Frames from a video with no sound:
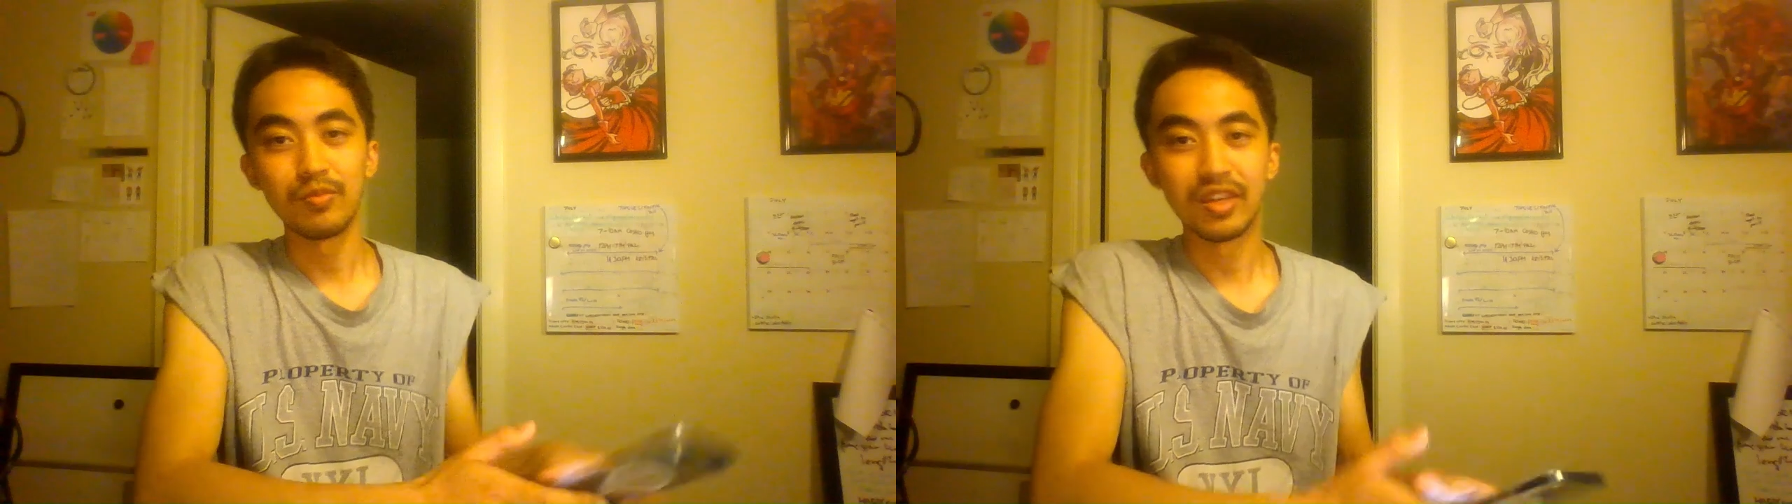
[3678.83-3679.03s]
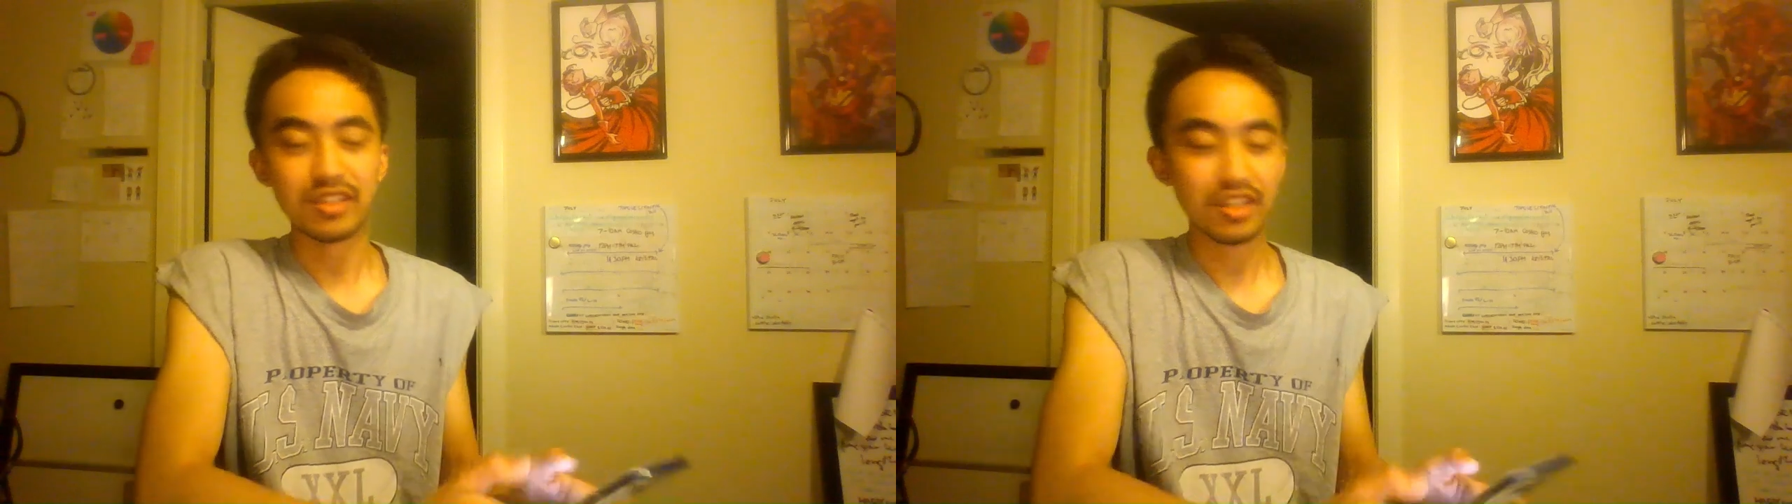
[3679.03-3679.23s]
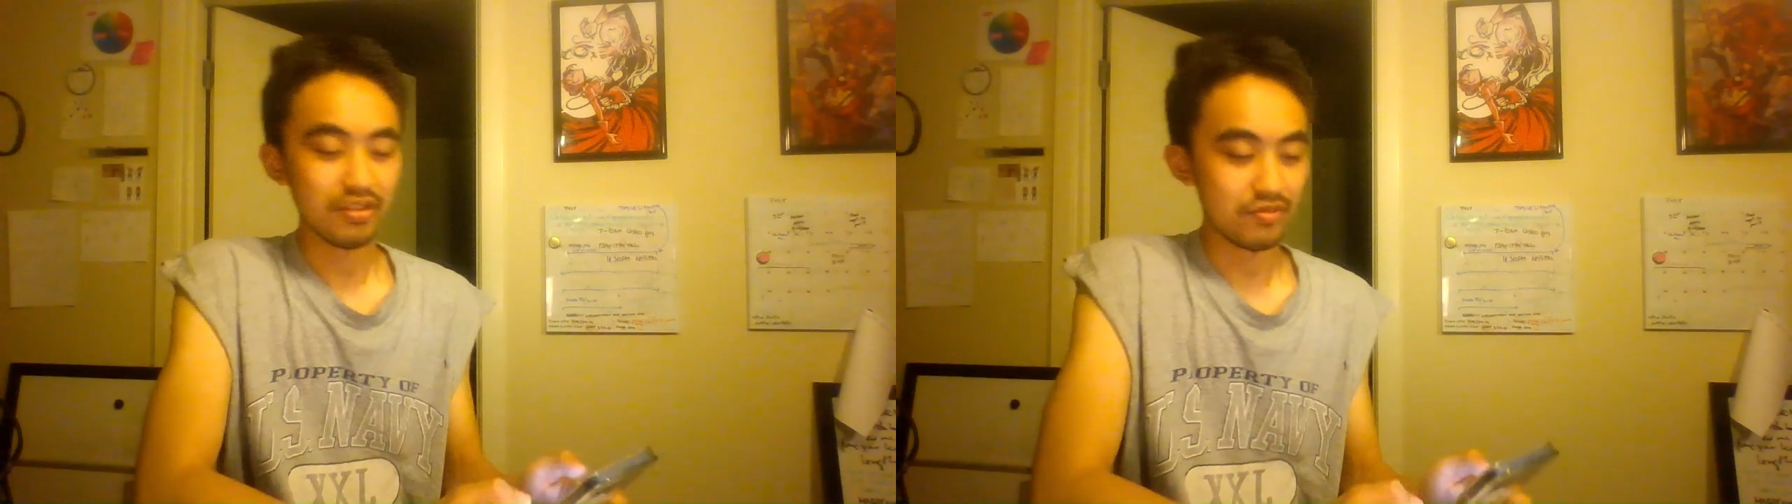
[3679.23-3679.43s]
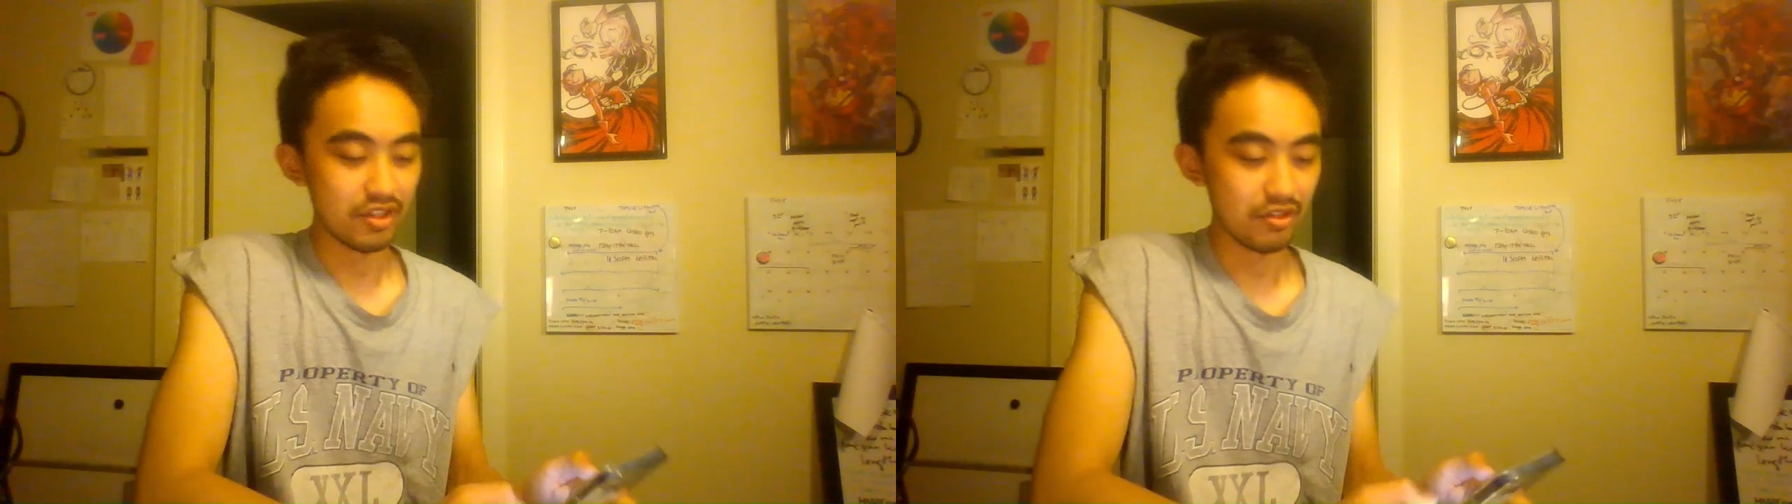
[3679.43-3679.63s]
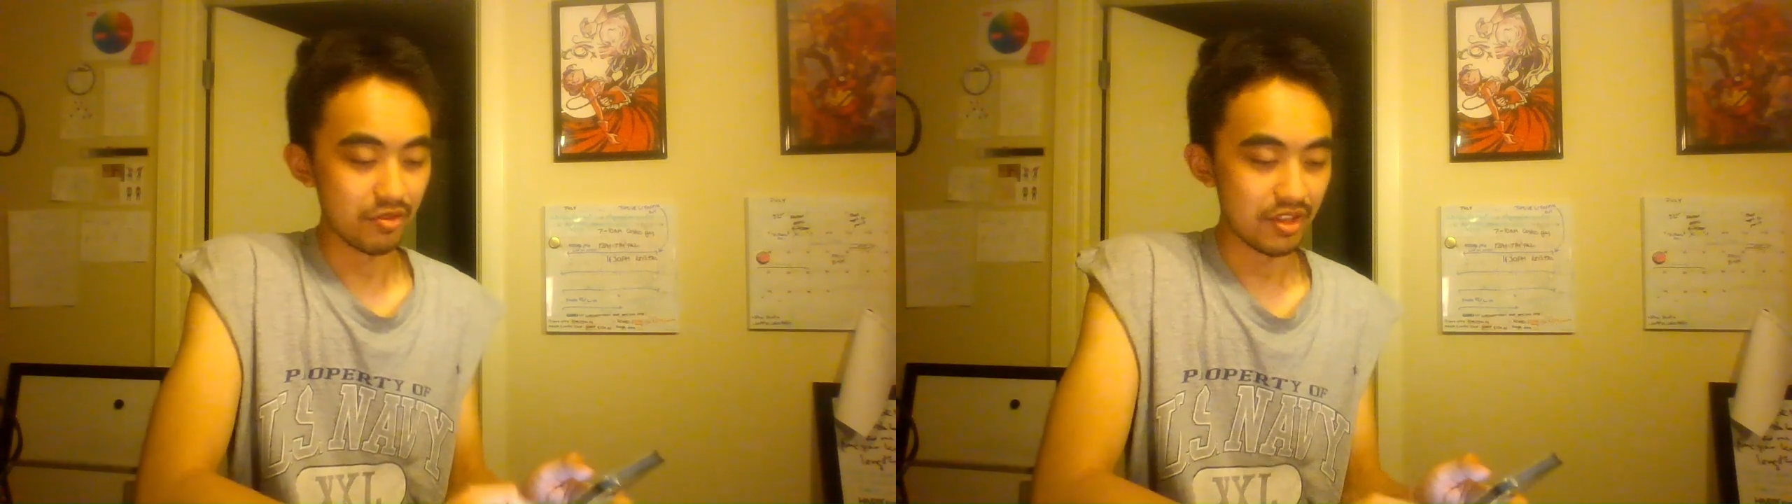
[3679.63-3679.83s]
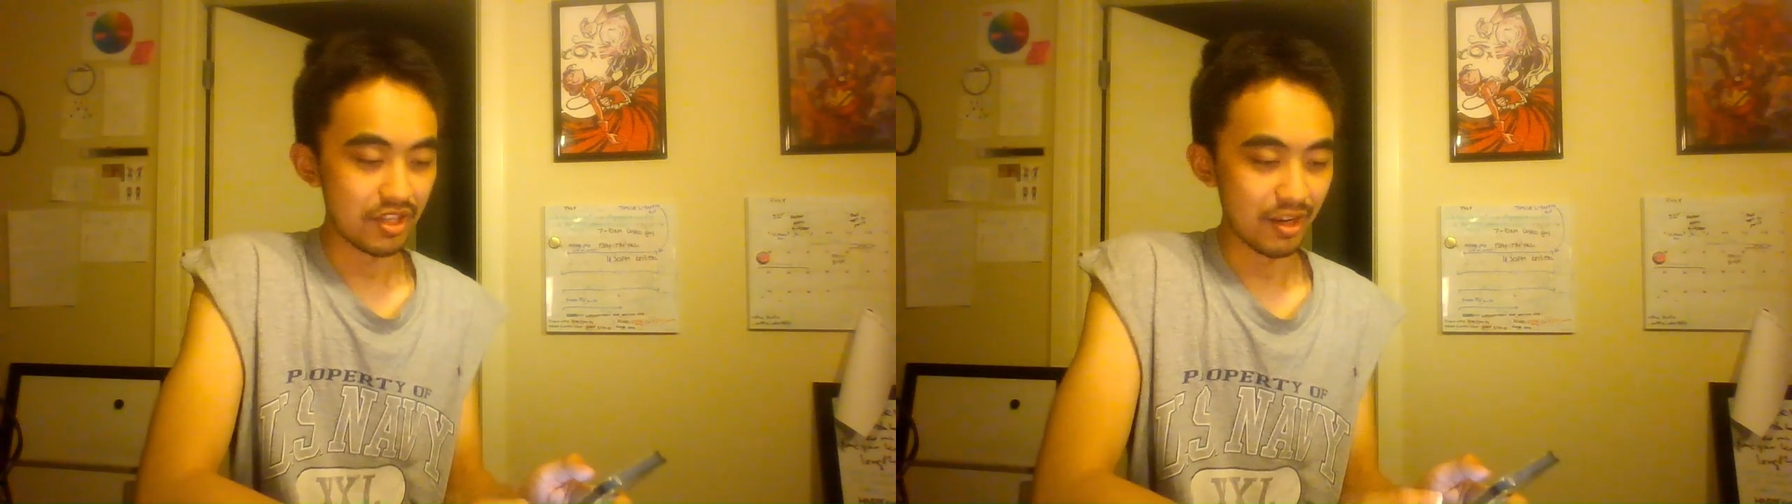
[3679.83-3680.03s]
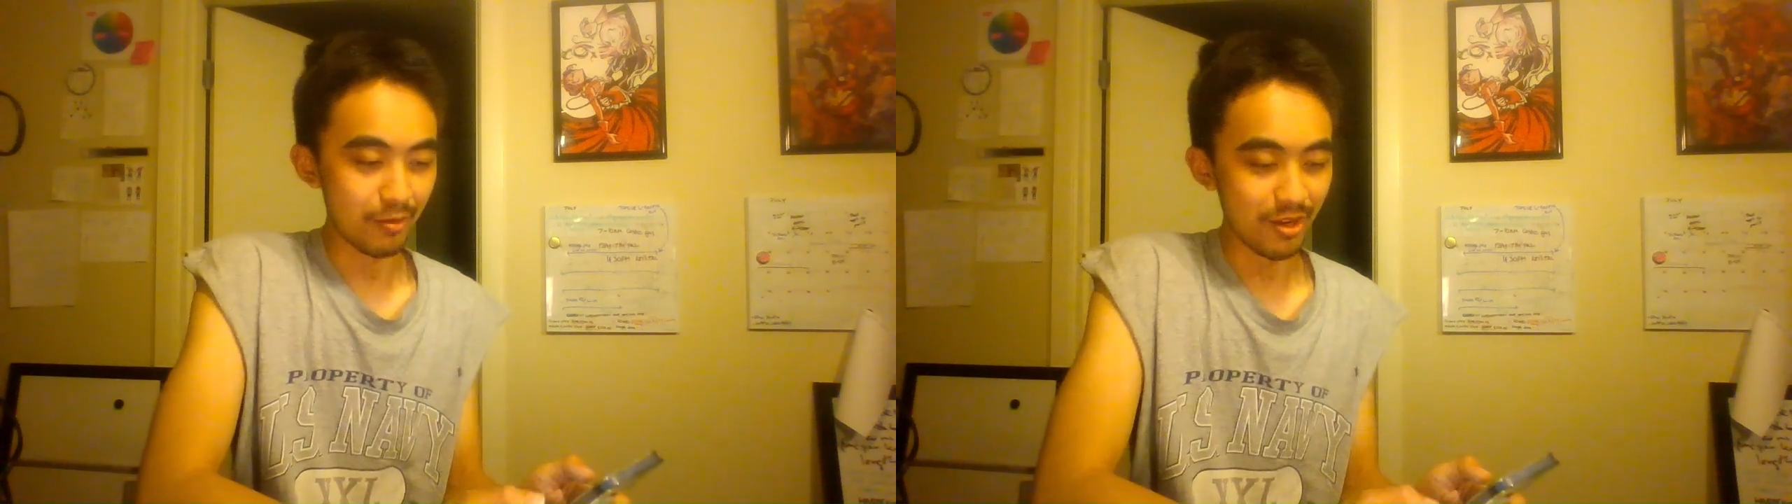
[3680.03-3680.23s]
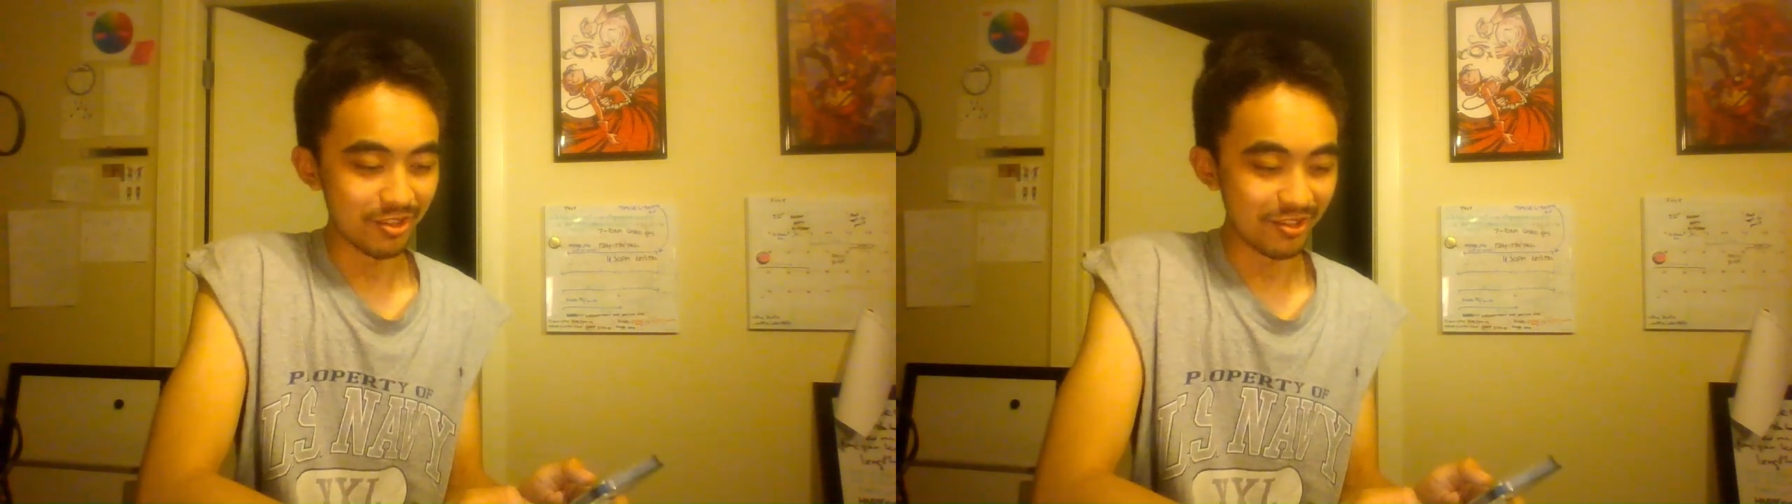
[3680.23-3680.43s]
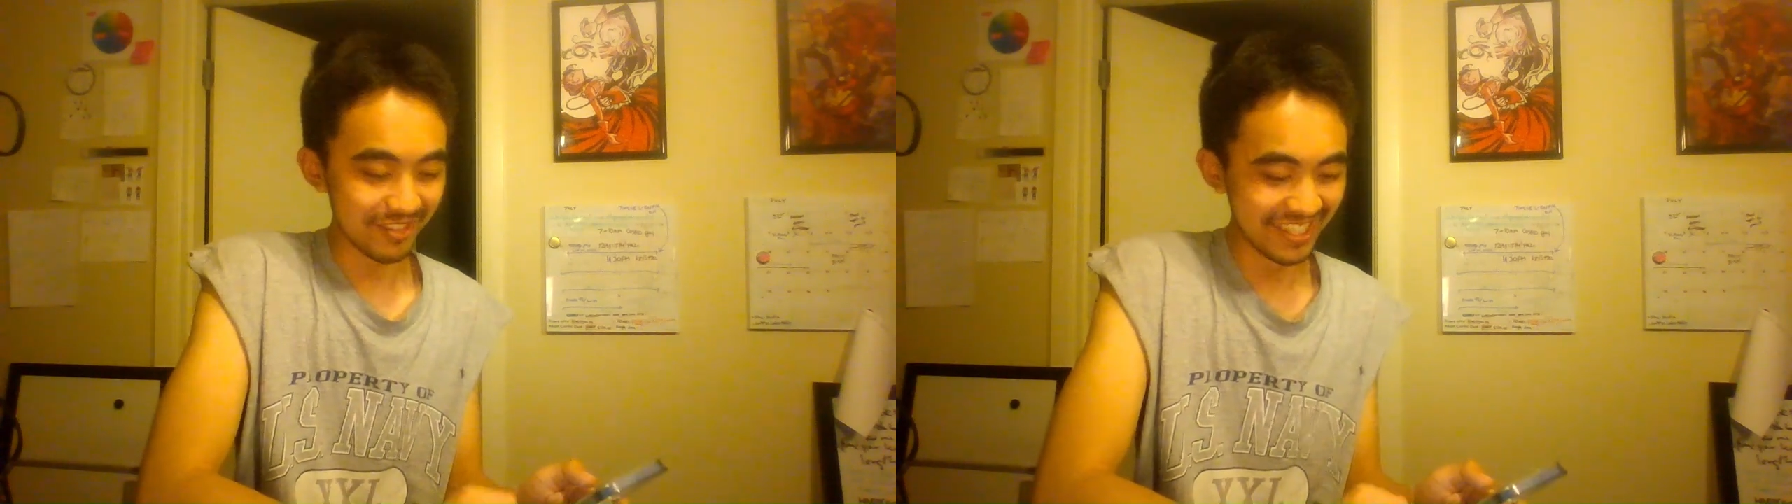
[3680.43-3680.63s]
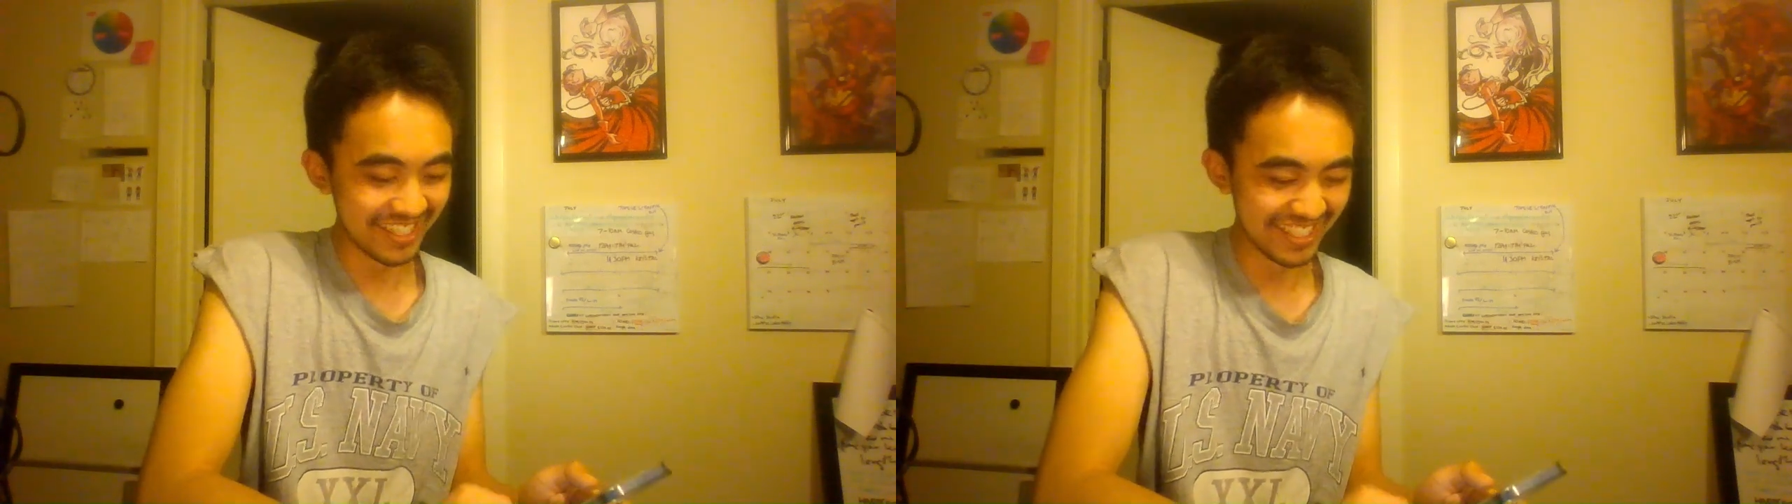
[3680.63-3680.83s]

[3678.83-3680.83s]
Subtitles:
my second video that I watched,